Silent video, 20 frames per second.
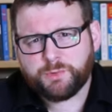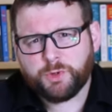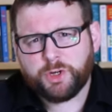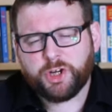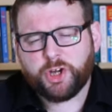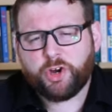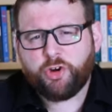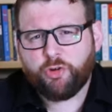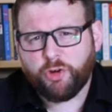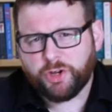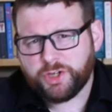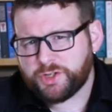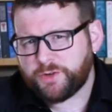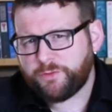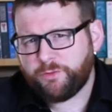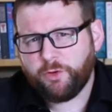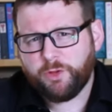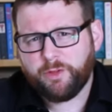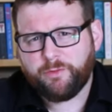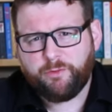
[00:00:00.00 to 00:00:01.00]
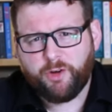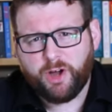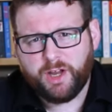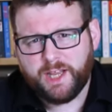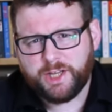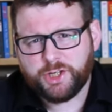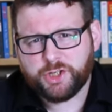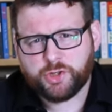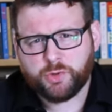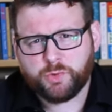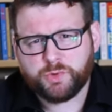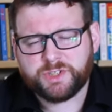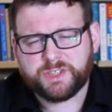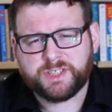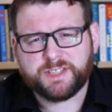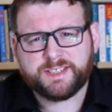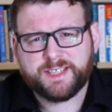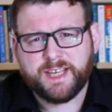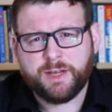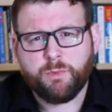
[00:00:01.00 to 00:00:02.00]
we're going to crunch through the financials
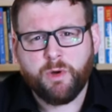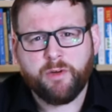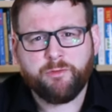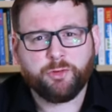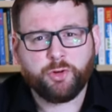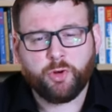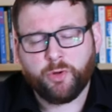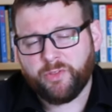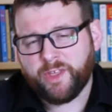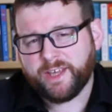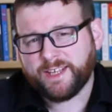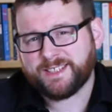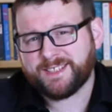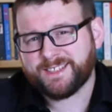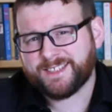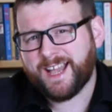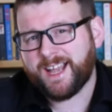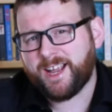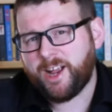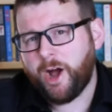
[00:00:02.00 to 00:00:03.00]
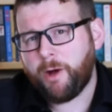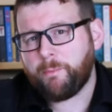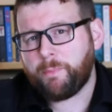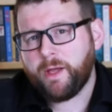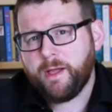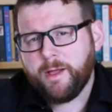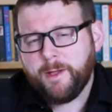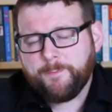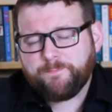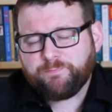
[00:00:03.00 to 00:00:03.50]
to see whether or not they stack up